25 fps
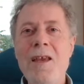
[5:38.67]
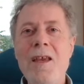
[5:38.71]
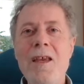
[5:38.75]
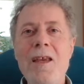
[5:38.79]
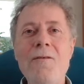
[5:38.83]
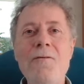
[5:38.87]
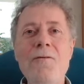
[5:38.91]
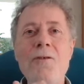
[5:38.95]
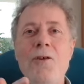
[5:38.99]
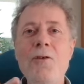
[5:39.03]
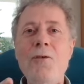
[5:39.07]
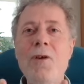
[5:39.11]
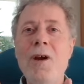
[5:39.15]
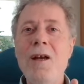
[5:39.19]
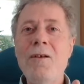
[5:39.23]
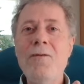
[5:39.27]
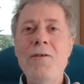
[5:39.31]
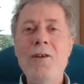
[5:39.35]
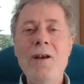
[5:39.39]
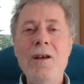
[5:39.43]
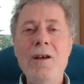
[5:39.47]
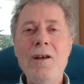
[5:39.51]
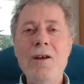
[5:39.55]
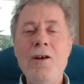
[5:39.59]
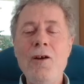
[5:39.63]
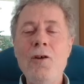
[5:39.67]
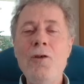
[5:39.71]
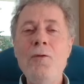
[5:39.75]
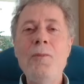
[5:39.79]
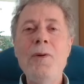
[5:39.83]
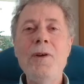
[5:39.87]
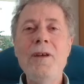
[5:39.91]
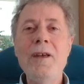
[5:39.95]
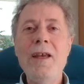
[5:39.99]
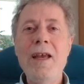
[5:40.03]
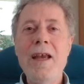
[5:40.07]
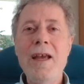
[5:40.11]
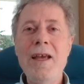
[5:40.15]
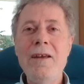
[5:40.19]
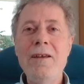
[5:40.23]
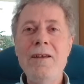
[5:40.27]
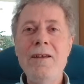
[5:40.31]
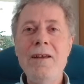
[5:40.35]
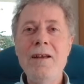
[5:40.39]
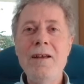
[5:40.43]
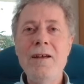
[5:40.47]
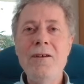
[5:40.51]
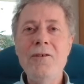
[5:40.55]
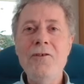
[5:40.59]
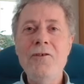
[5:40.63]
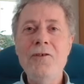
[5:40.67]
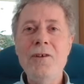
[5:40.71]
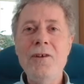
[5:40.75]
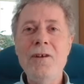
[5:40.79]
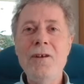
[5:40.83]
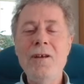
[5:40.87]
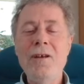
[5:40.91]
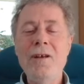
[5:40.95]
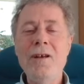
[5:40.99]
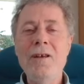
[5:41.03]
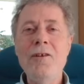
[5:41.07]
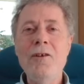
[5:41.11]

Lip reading: If you have an open head in Ajna